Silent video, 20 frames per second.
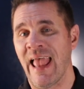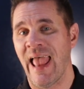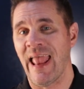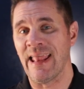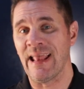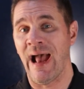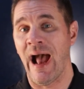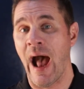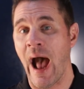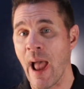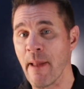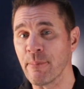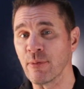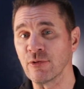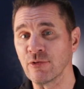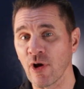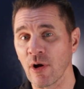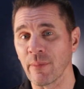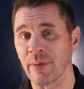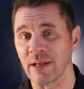A
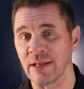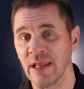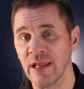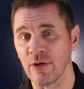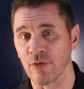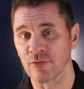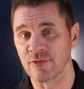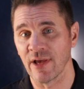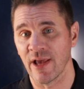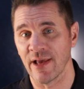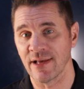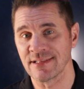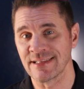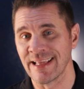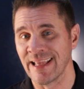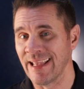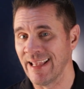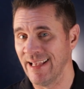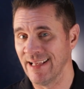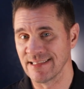hypodermic needle test
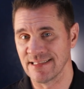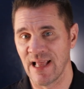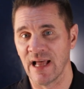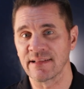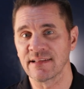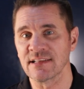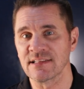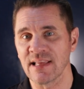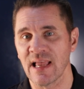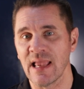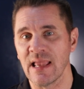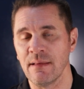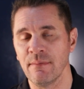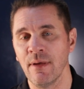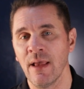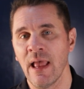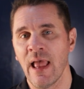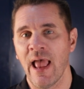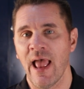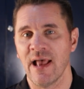is not the
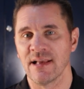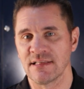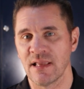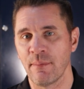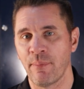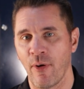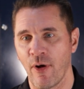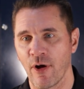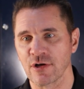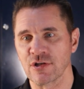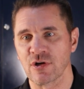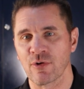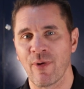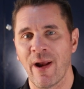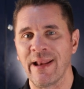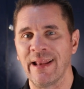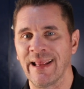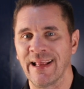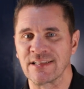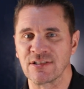same as a puncture
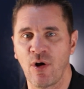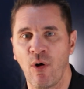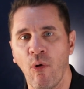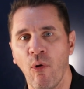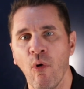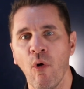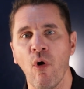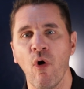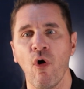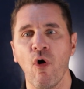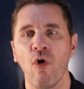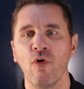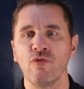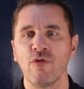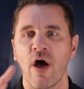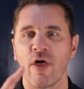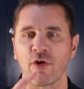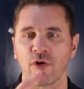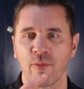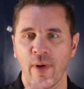rating. It's a whole
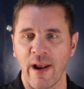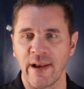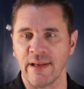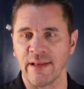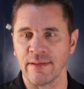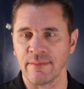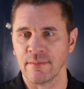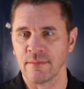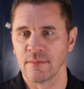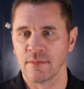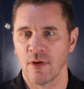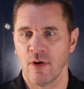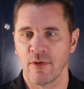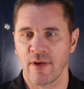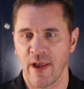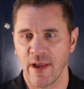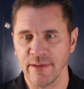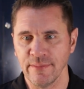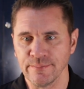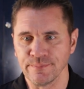nother rating
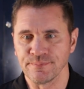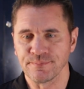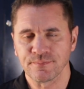okay?